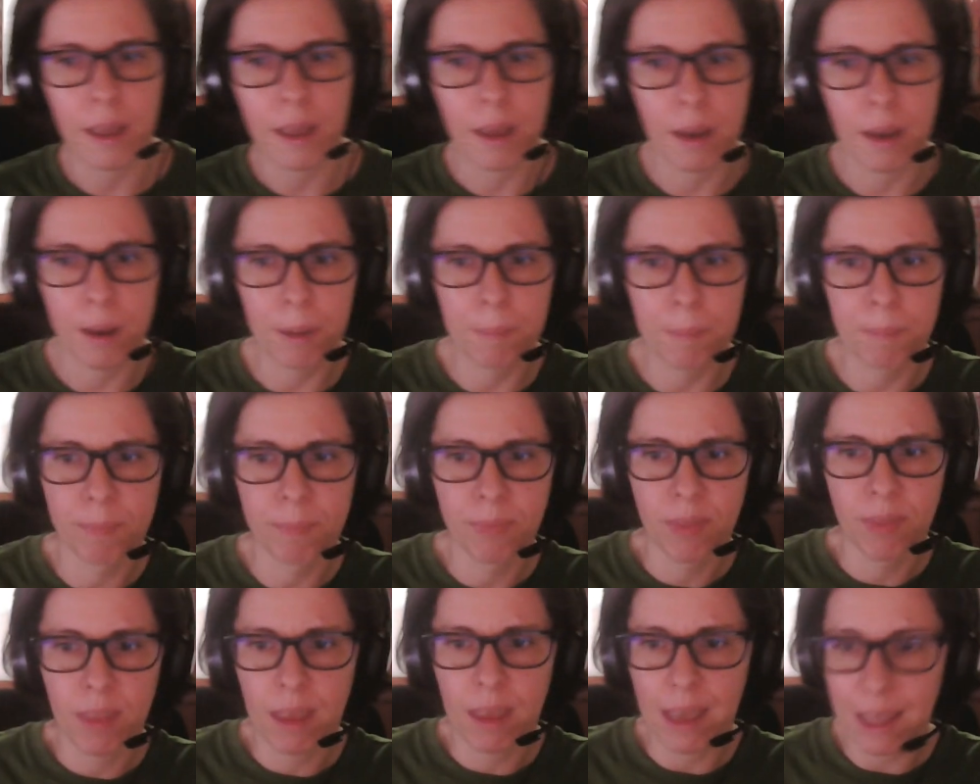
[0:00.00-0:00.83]
And
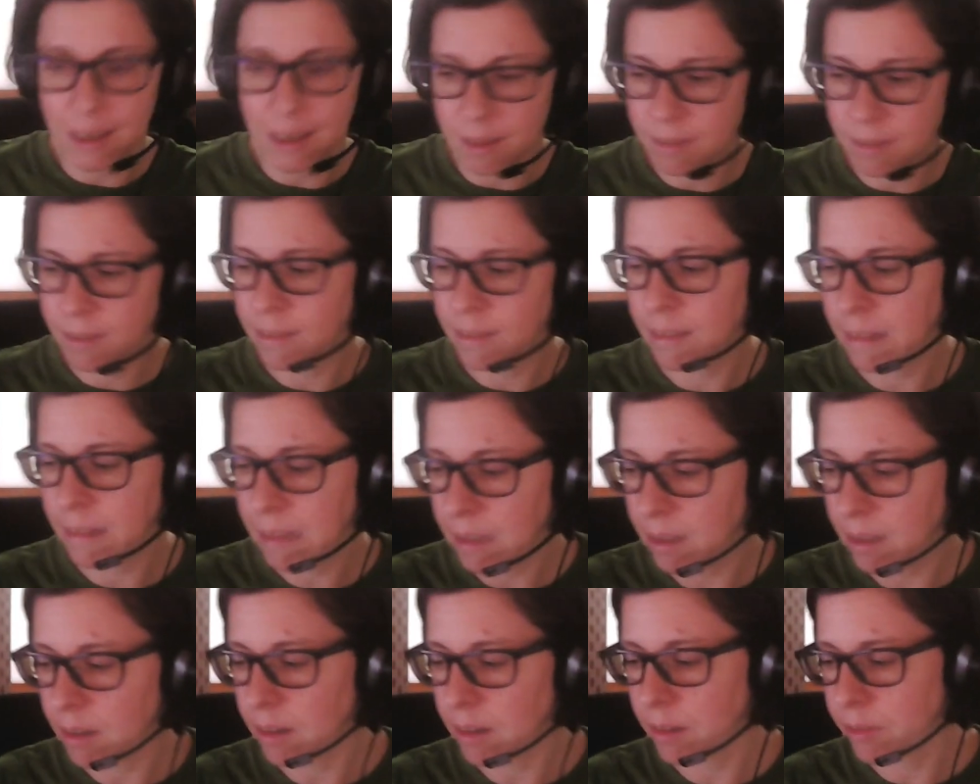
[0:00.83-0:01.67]
it's
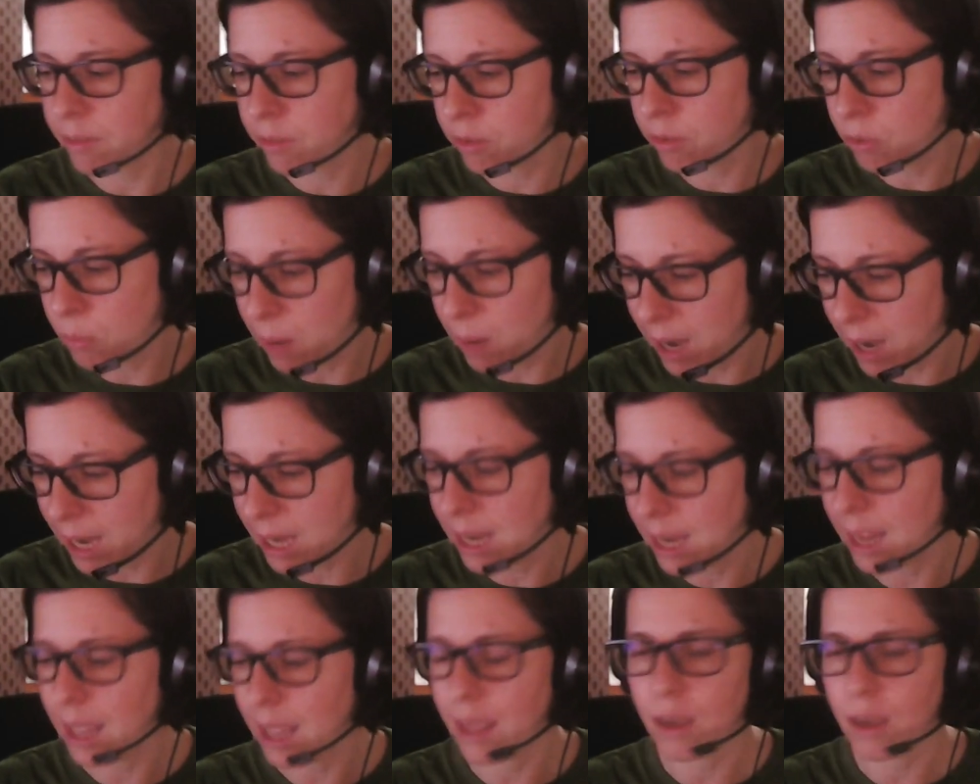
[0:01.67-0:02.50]
still
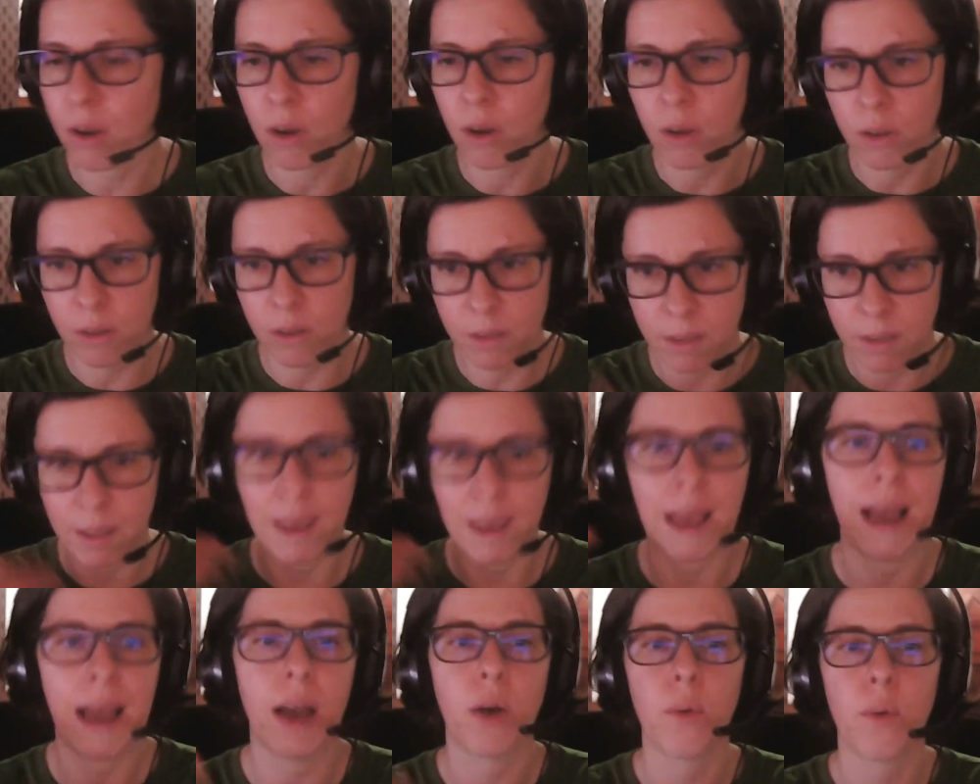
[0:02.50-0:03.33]
training on
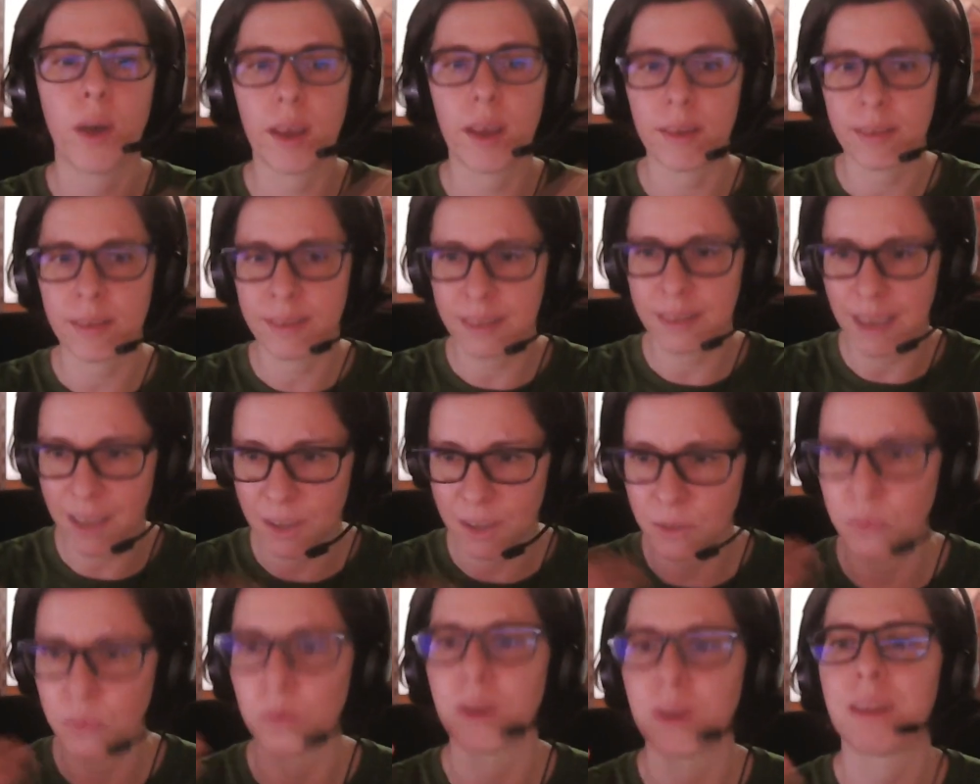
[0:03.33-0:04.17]
how I
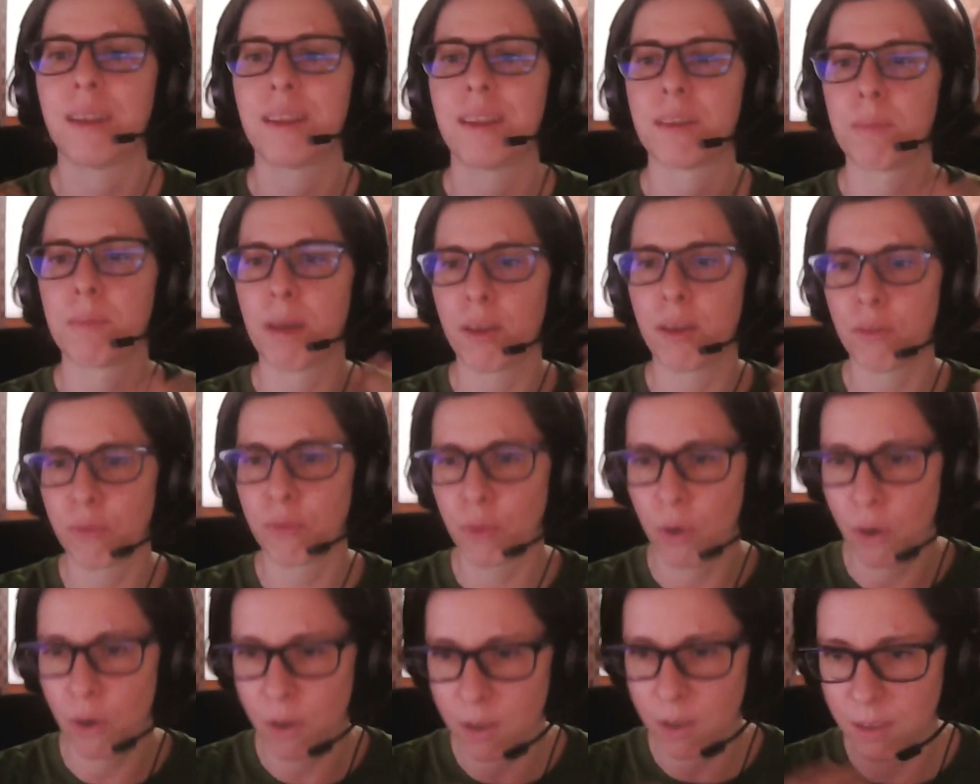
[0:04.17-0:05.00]
sound, what is my
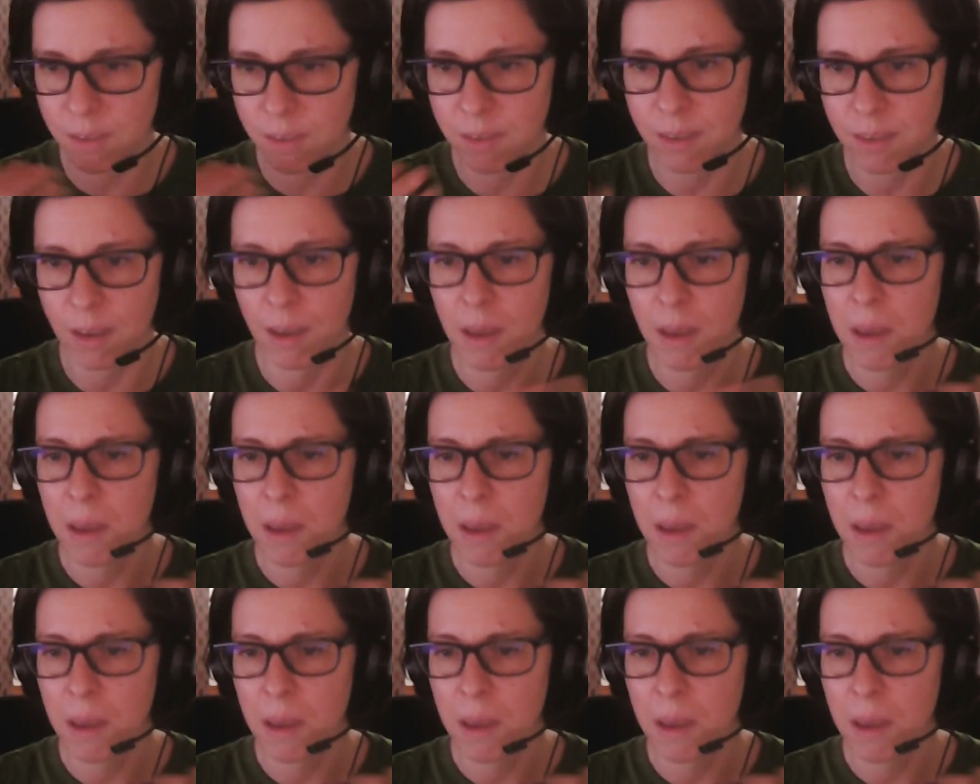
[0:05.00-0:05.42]
voice,